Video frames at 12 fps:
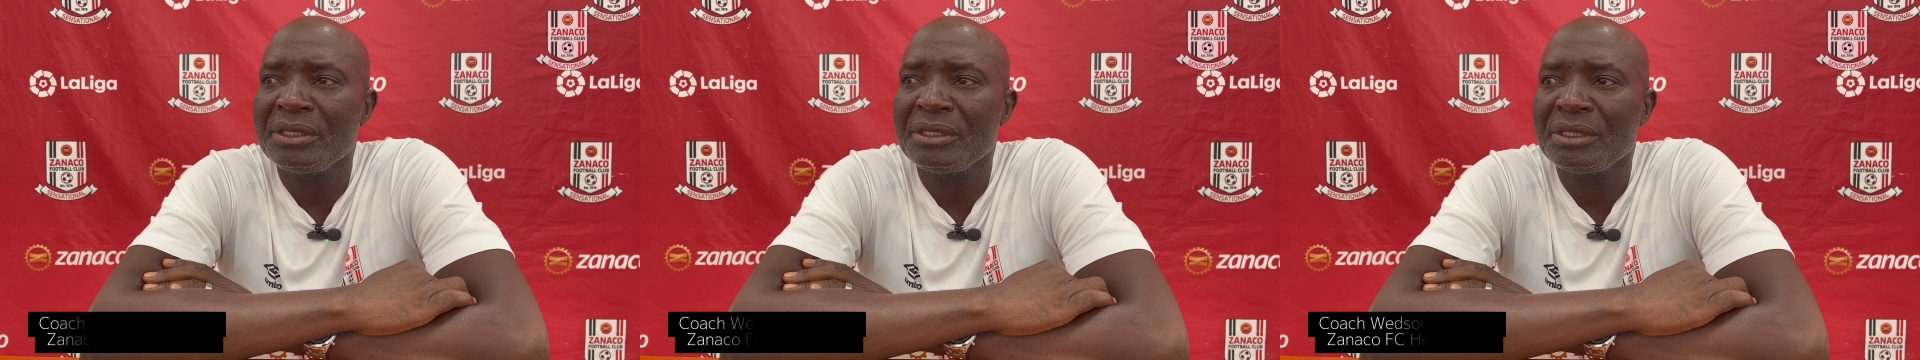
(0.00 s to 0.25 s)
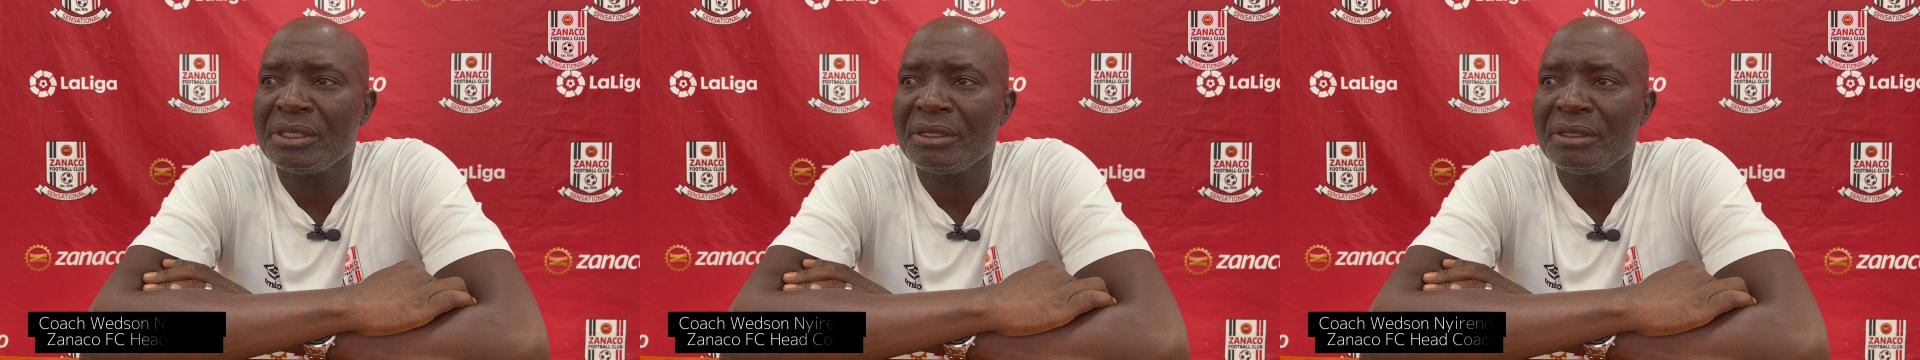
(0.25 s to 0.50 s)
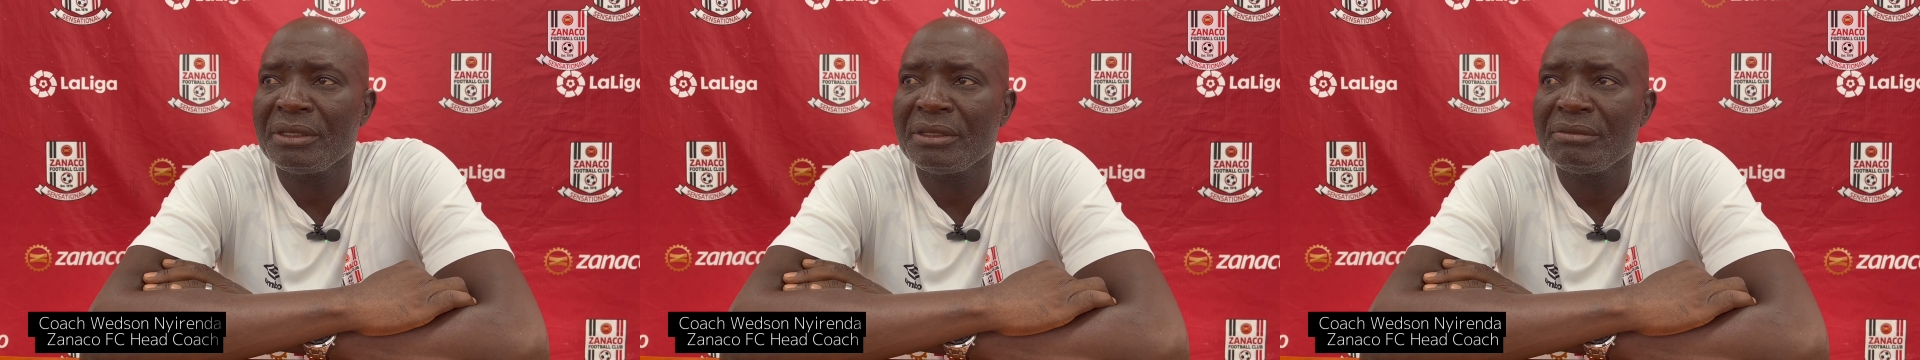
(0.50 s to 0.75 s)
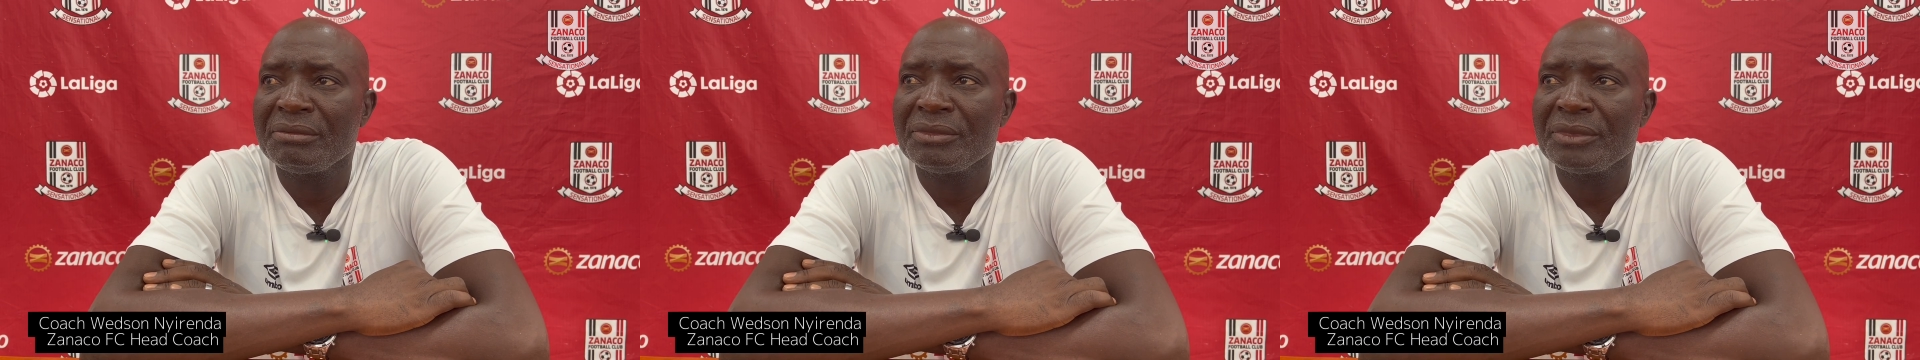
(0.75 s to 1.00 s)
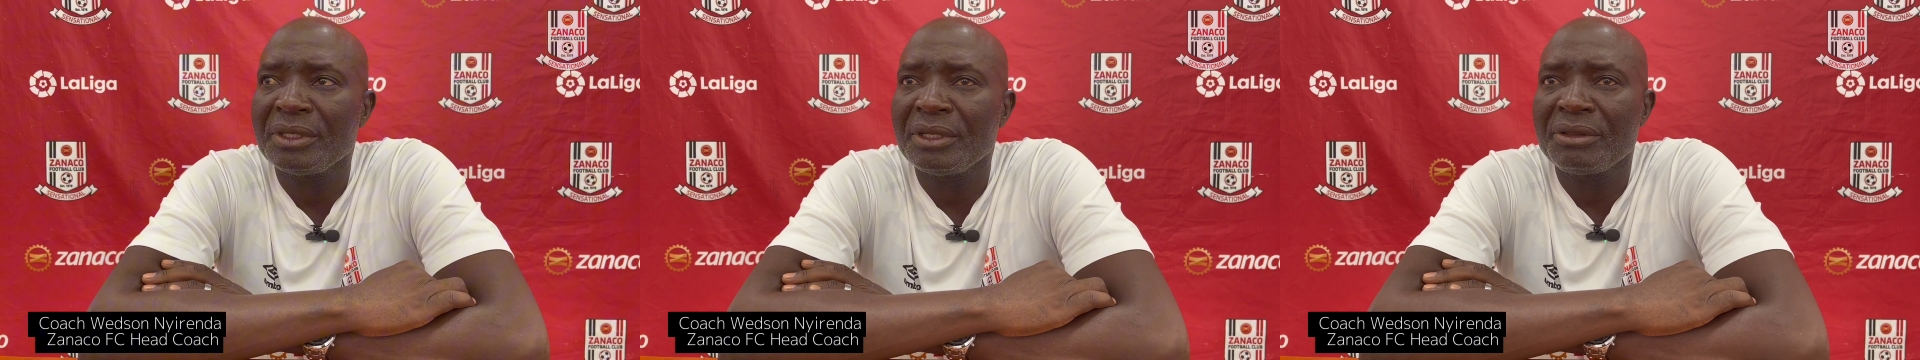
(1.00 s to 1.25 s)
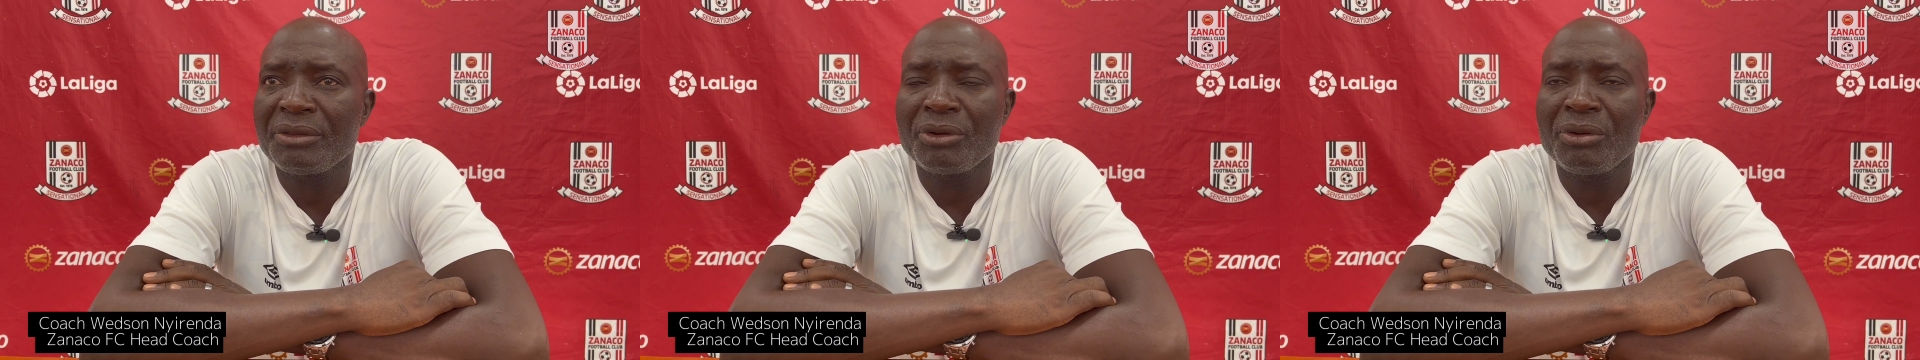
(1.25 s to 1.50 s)
is
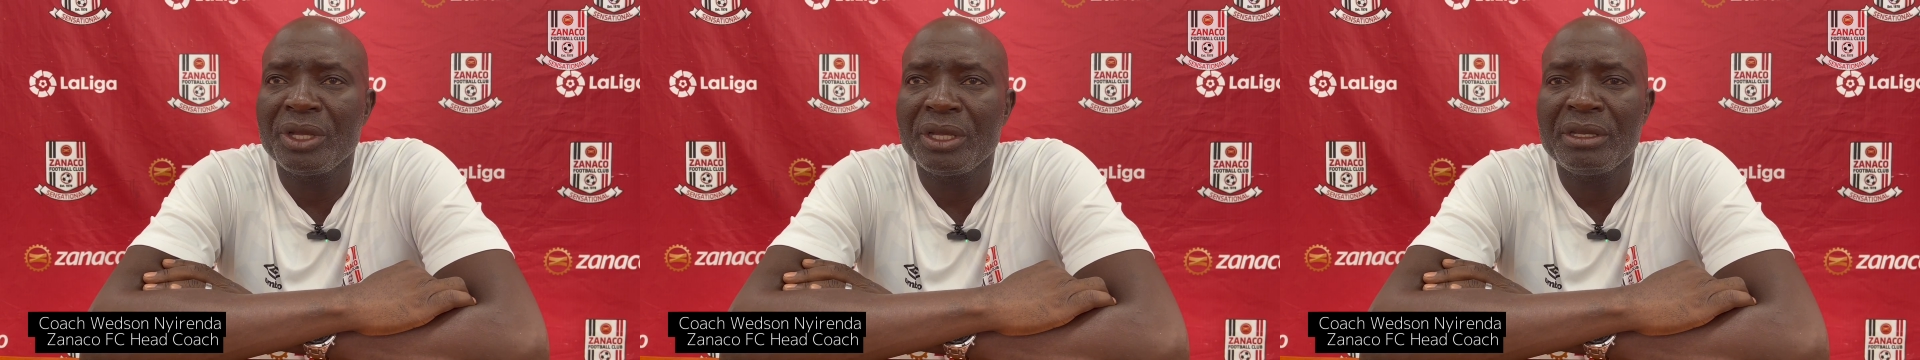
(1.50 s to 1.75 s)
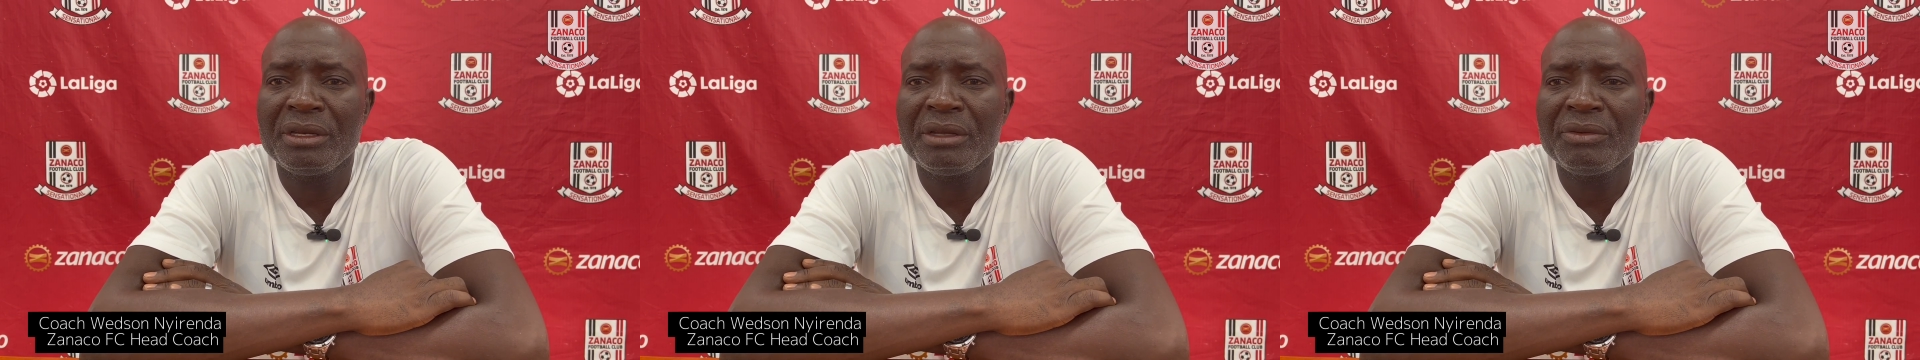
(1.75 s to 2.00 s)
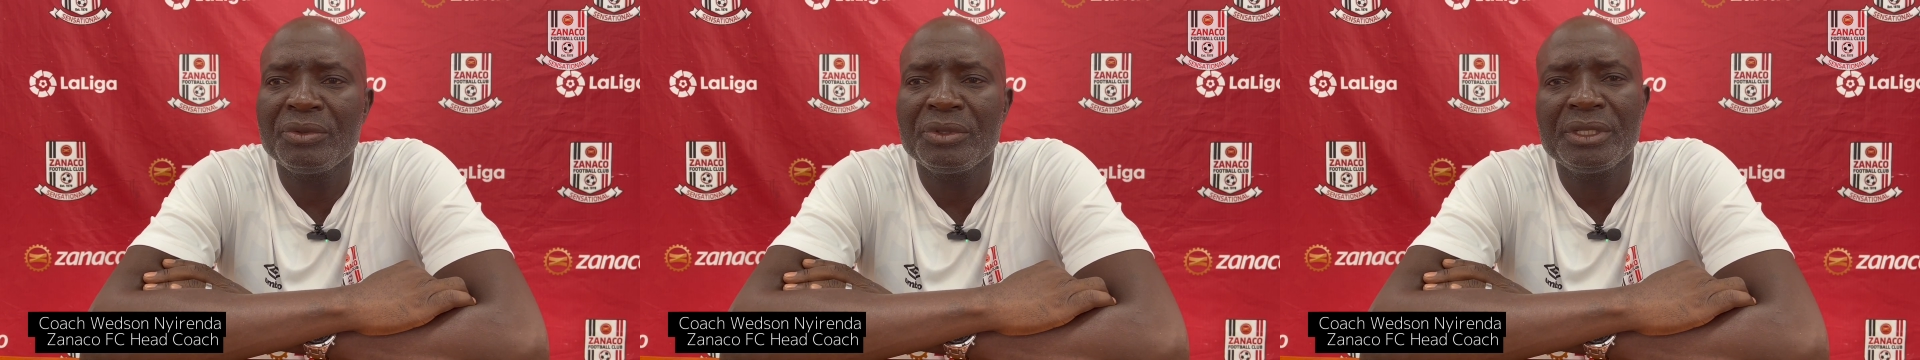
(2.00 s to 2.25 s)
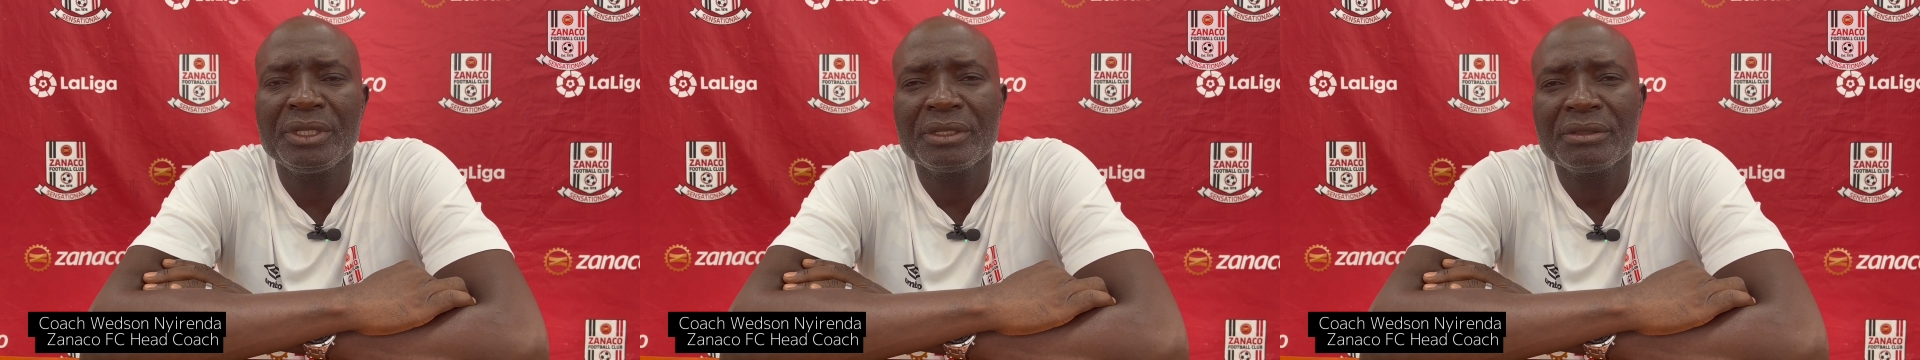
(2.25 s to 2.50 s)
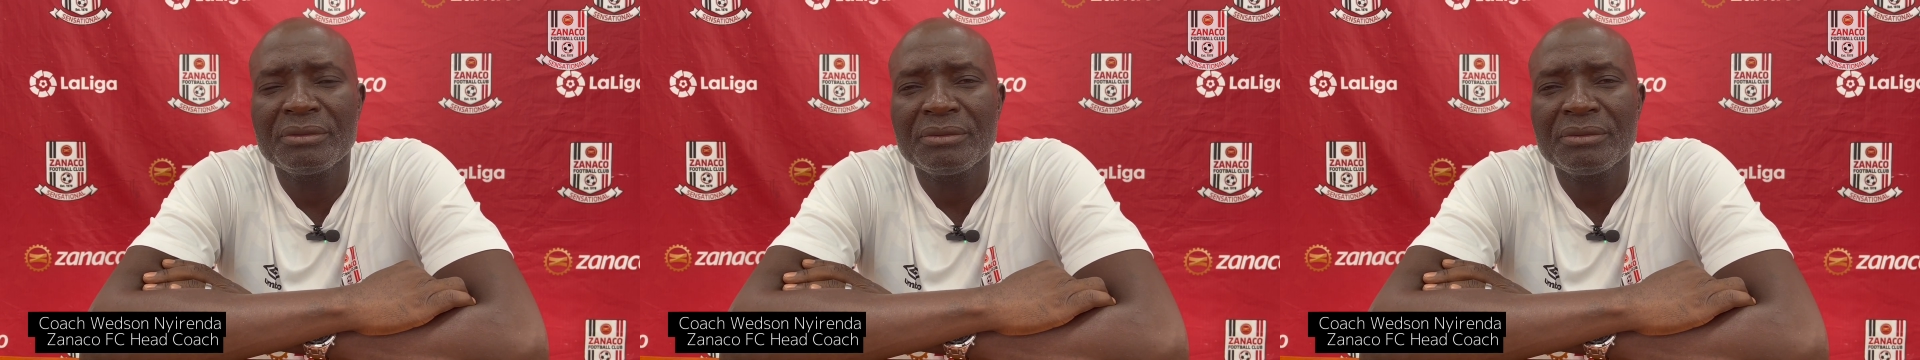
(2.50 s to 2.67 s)
throwing in everything.